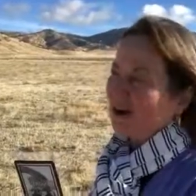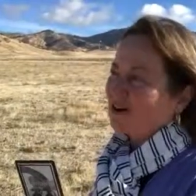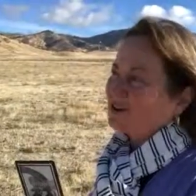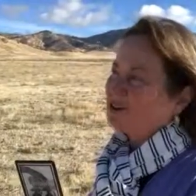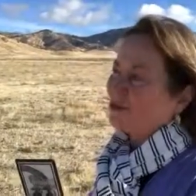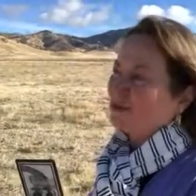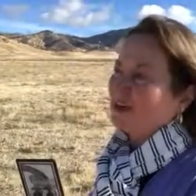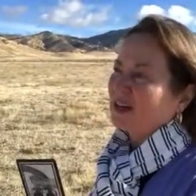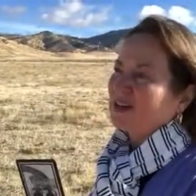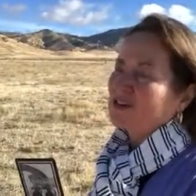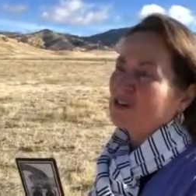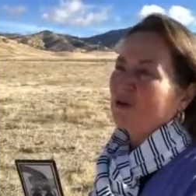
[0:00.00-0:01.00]

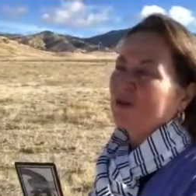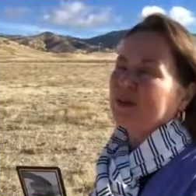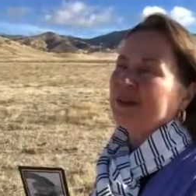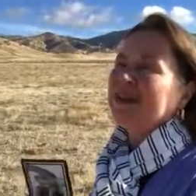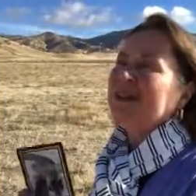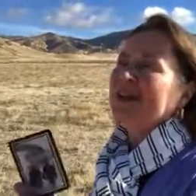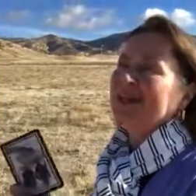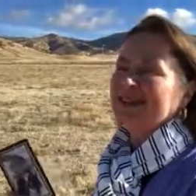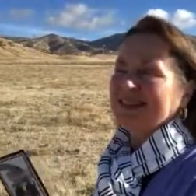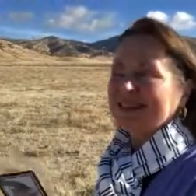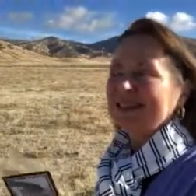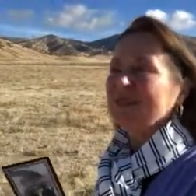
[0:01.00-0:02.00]
Arizona. So it
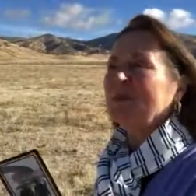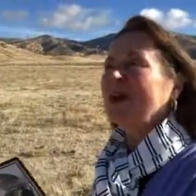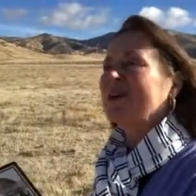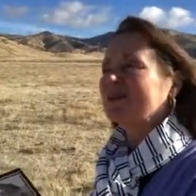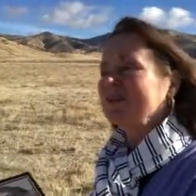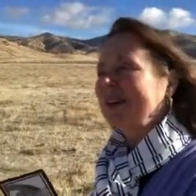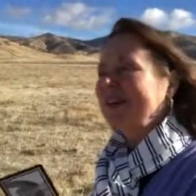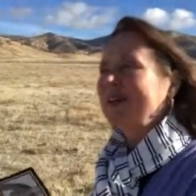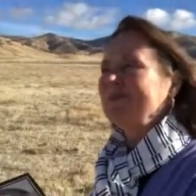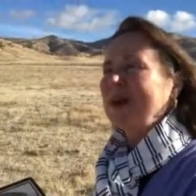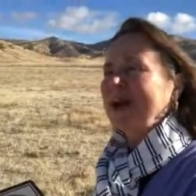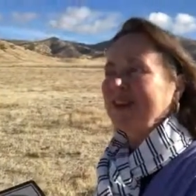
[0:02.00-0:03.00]
does. It inspires me to
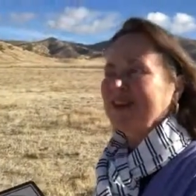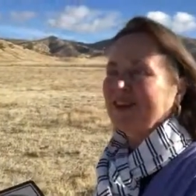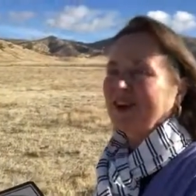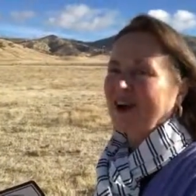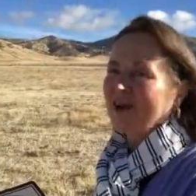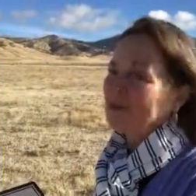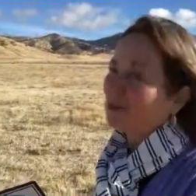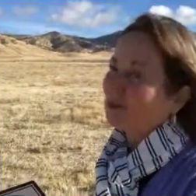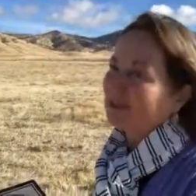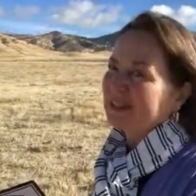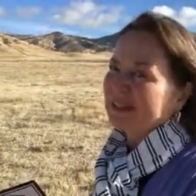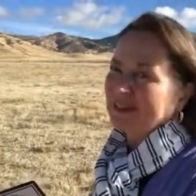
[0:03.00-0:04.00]
get back in the car. But
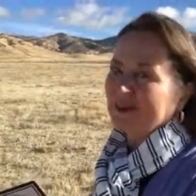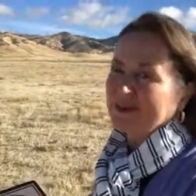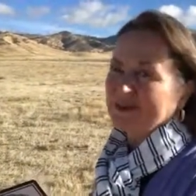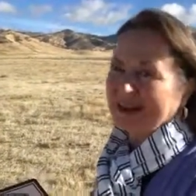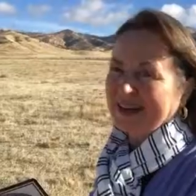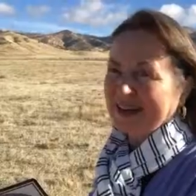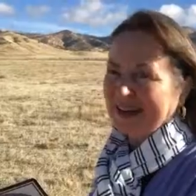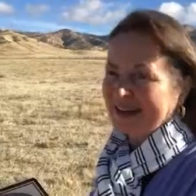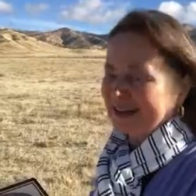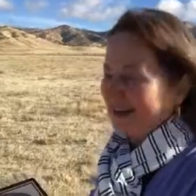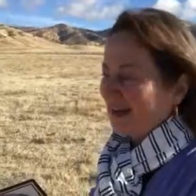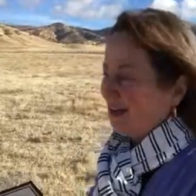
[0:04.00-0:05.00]
really, oh my
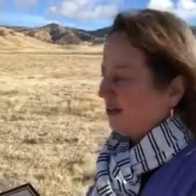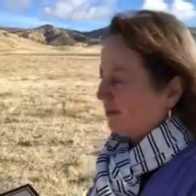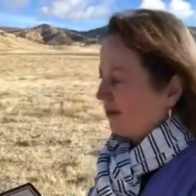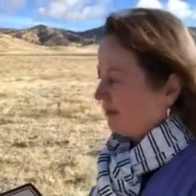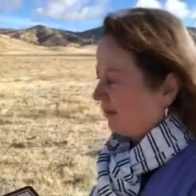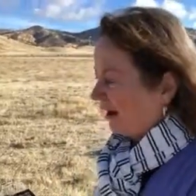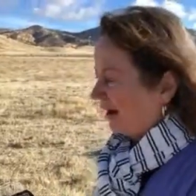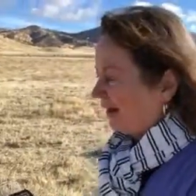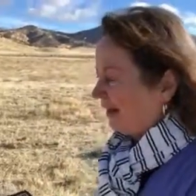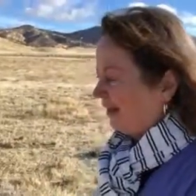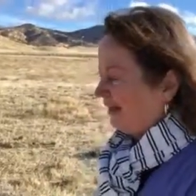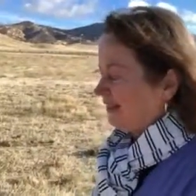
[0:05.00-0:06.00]
God, my
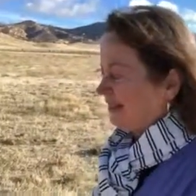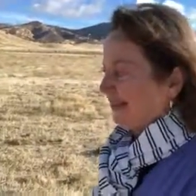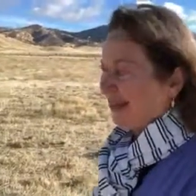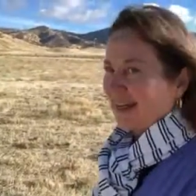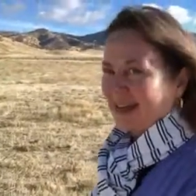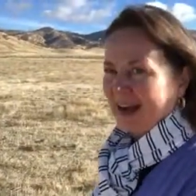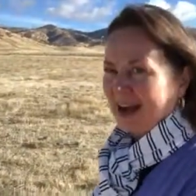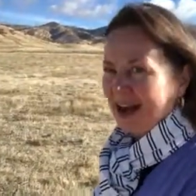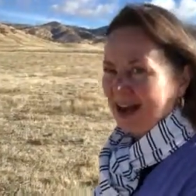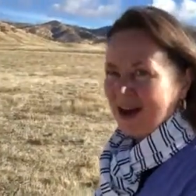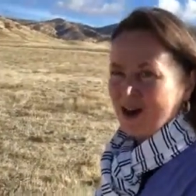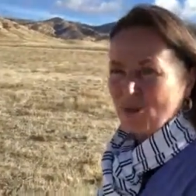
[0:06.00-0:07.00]
body is like,
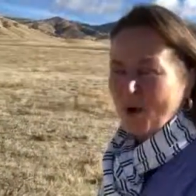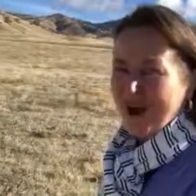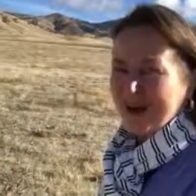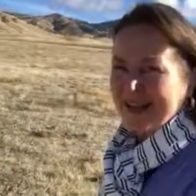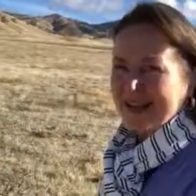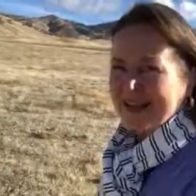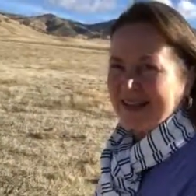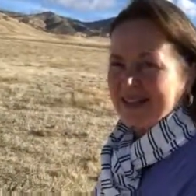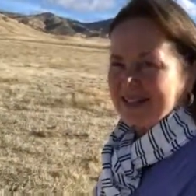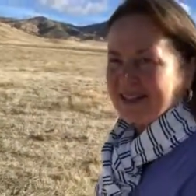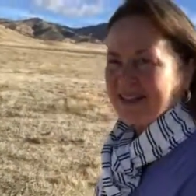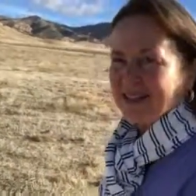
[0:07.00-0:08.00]
ah, walking
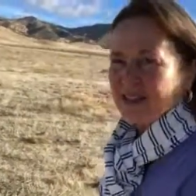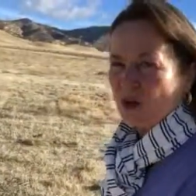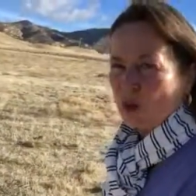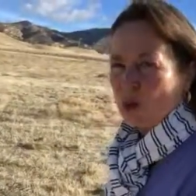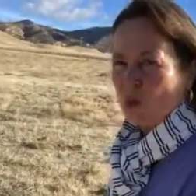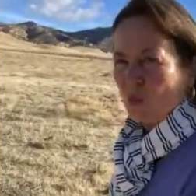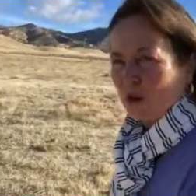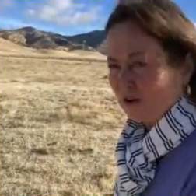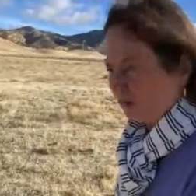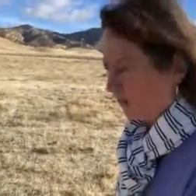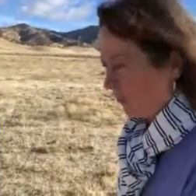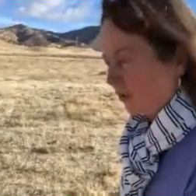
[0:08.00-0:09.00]
is so
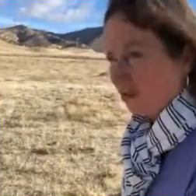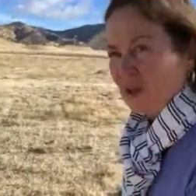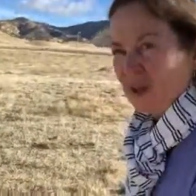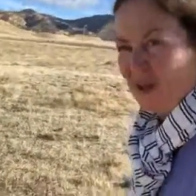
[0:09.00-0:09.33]
wonderful.